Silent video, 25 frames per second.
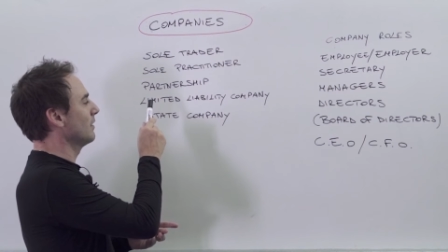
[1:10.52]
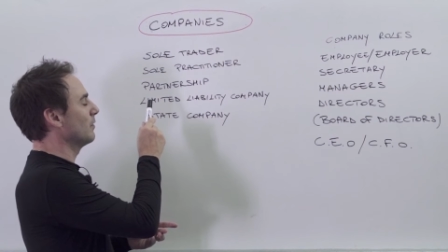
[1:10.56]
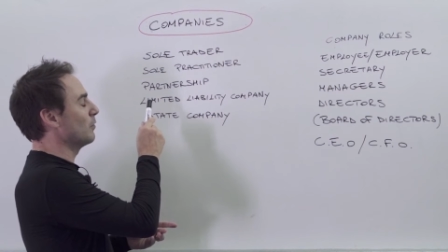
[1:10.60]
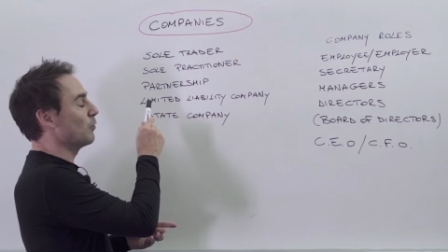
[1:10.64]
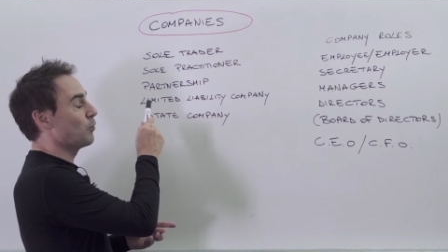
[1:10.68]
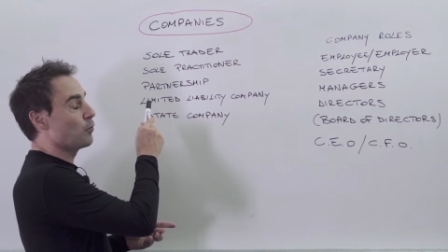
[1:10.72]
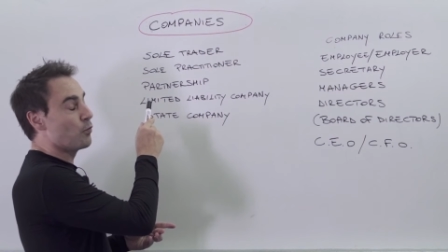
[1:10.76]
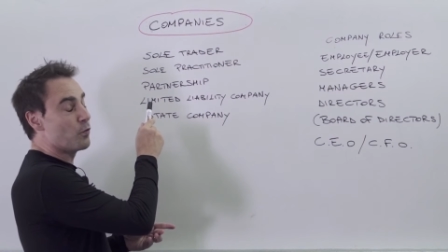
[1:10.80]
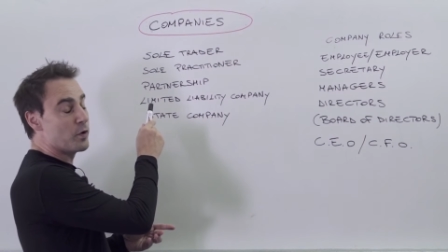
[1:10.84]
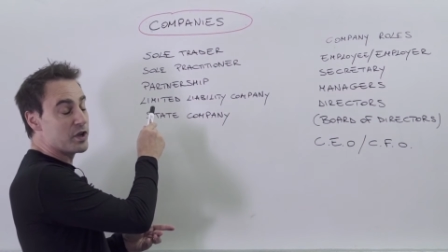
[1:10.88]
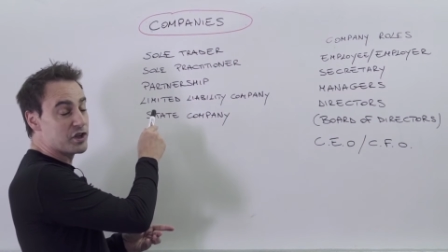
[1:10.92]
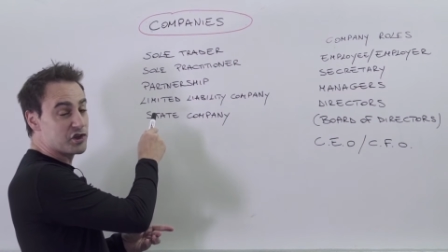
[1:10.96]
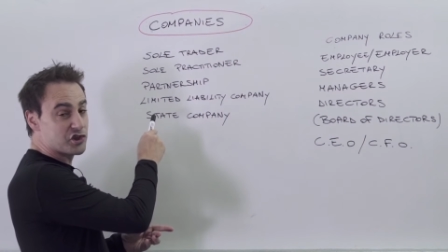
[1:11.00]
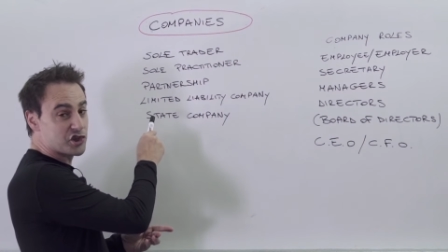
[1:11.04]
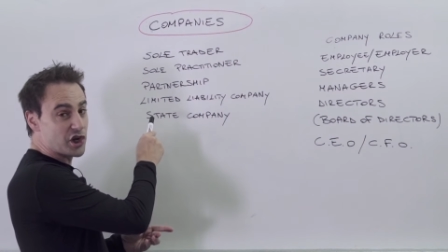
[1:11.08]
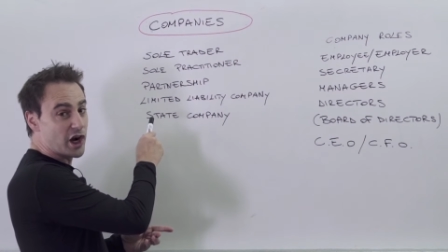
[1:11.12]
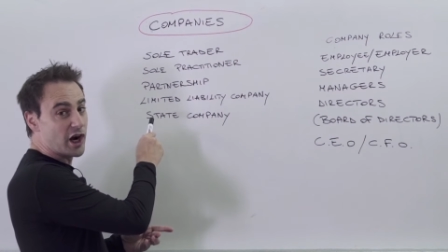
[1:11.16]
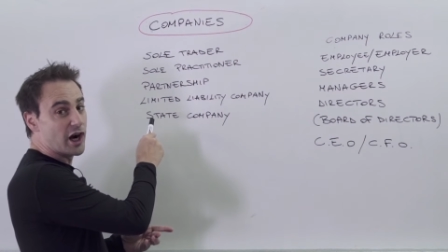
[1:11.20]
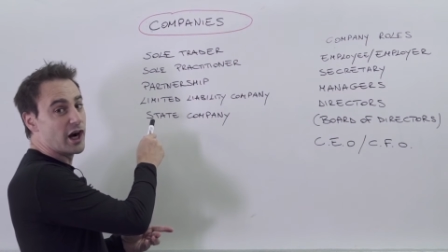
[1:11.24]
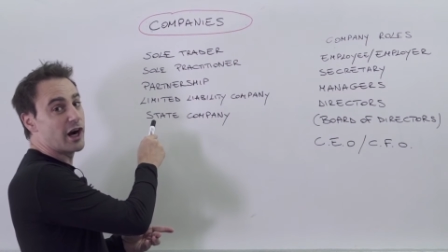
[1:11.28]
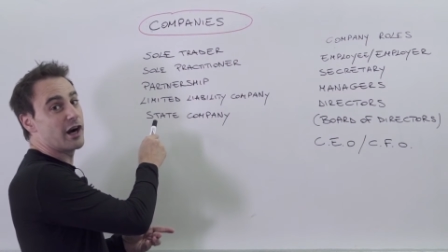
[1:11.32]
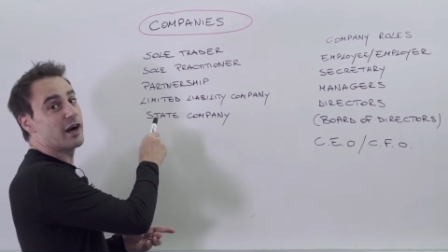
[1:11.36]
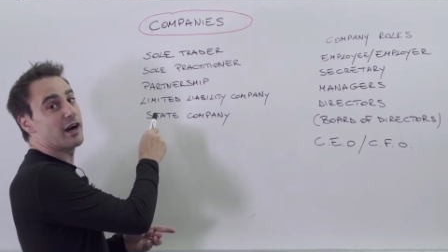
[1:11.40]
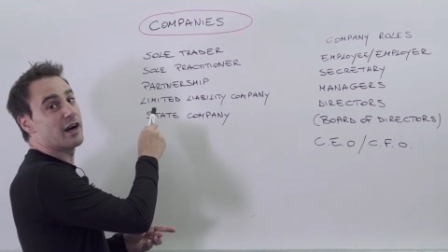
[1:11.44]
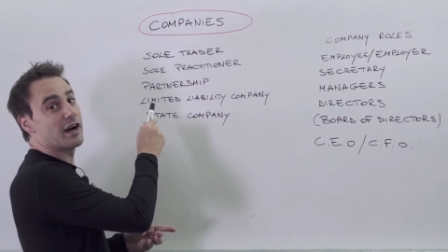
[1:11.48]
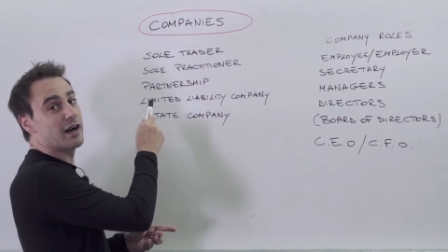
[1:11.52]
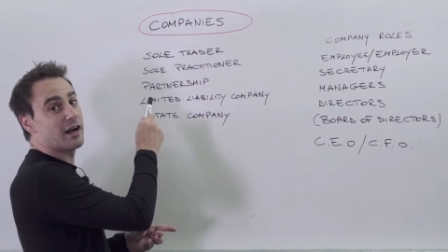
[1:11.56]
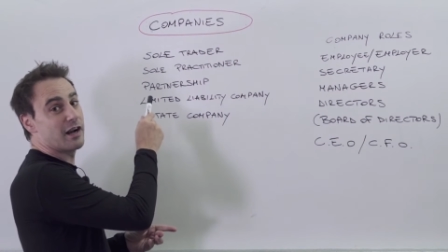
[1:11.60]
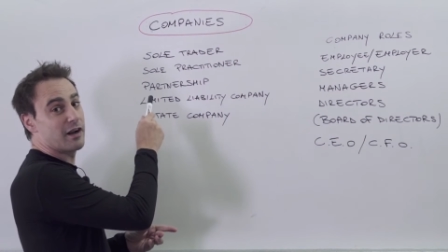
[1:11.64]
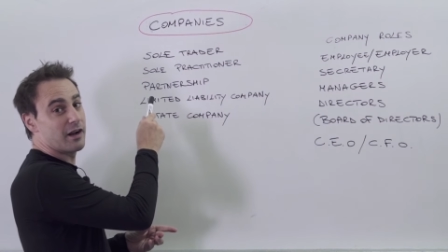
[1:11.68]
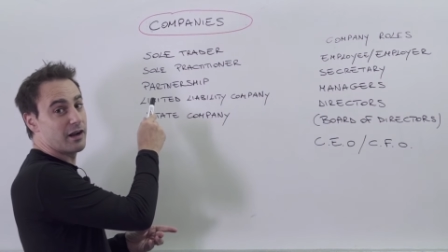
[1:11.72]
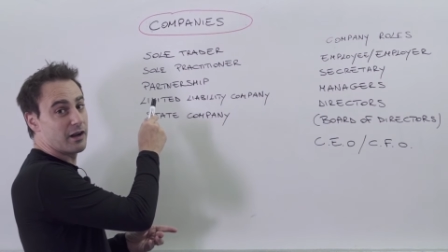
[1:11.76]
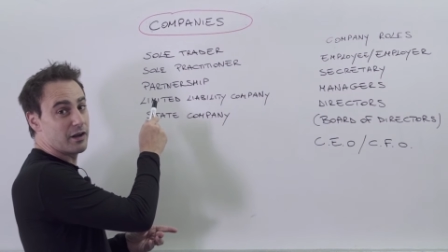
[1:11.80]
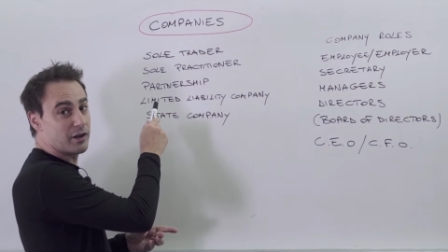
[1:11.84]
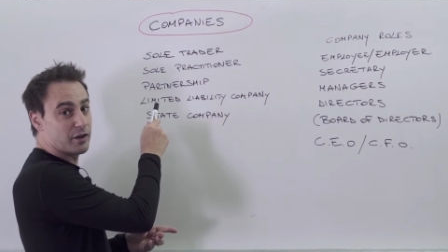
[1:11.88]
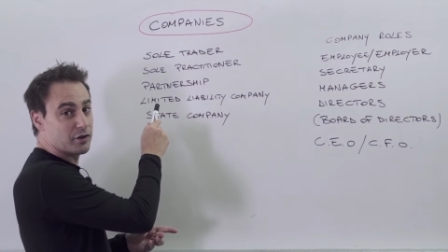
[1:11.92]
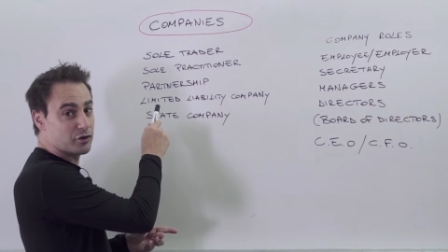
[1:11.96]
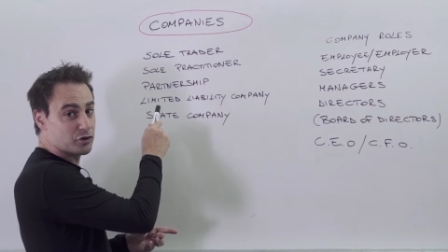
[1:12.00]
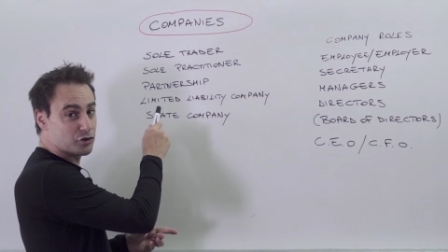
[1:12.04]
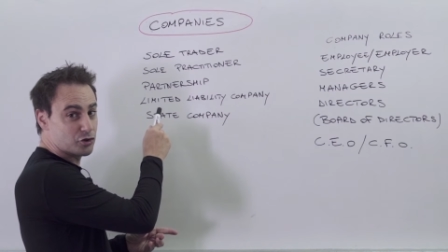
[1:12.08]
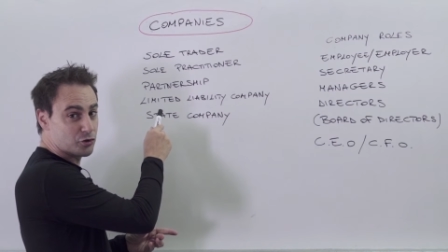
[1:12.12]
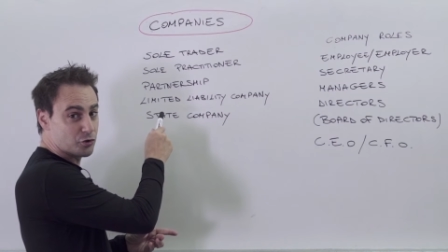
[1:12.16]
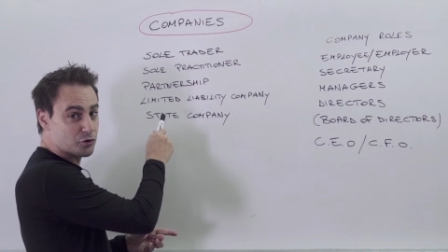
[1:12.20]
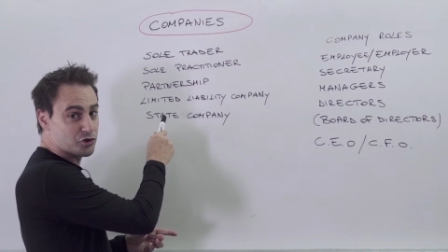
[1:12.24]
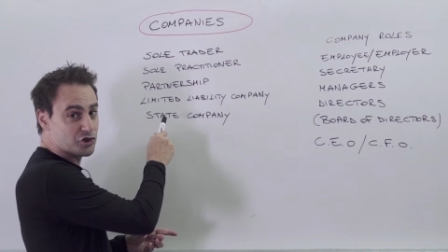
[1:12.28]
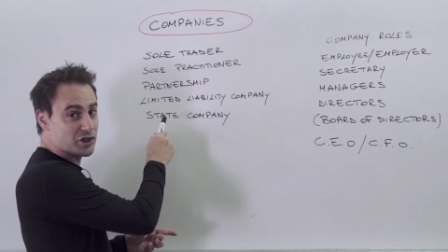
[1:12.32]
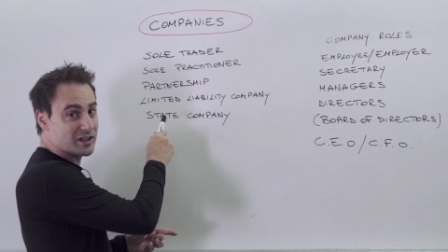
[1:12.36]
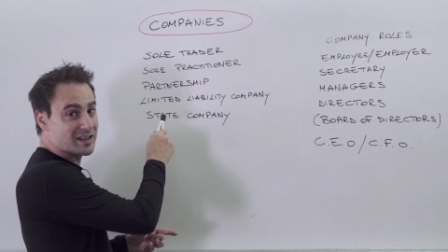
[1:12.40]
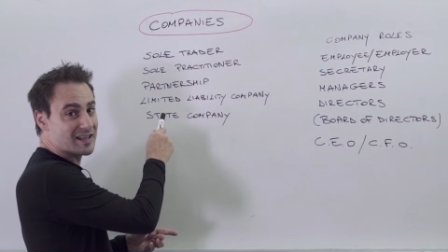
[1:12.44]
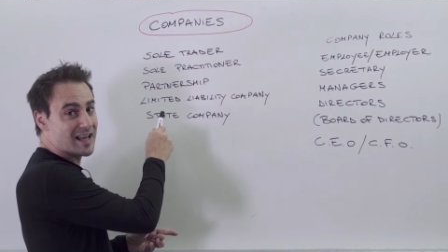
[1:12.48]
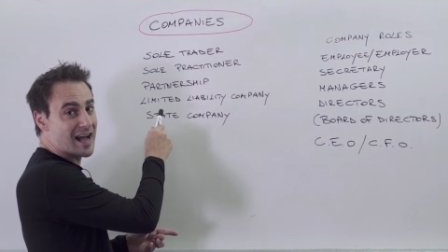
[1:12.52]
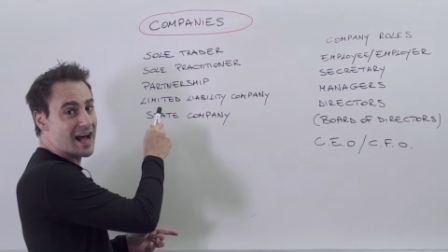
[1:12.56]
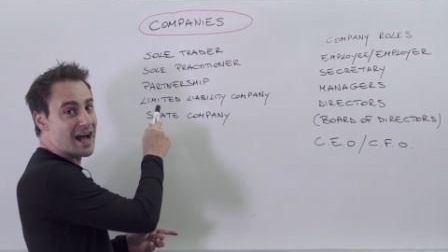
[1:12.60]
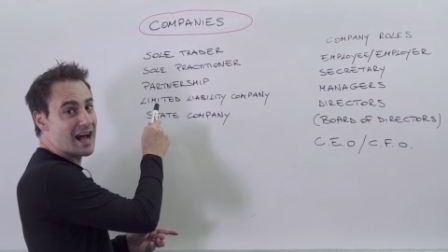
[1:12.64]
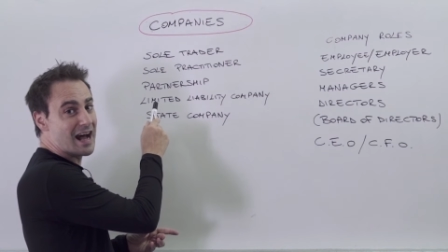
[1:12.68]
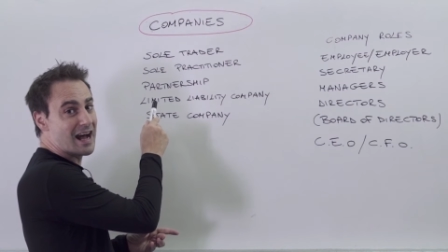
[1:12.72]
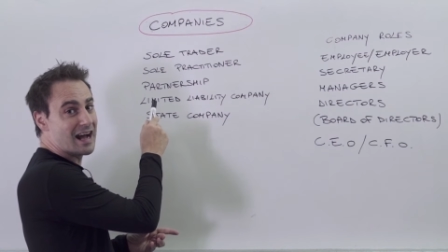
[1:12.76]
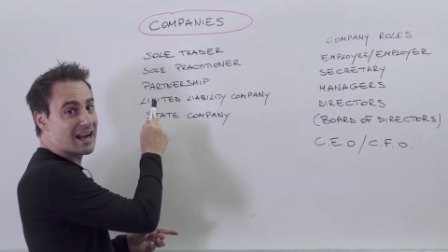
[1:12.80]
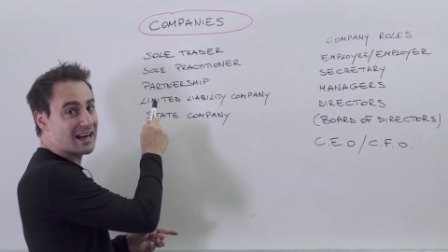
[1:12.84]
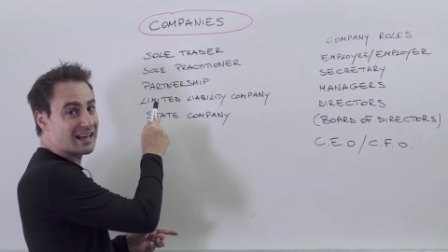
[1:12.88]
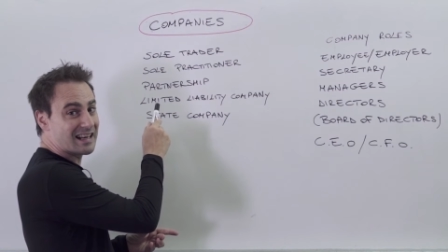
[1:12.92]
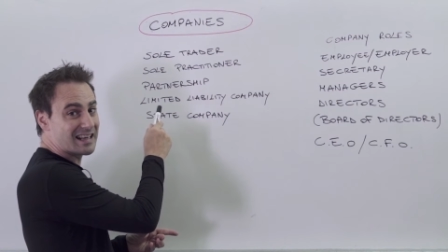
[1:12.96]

which are società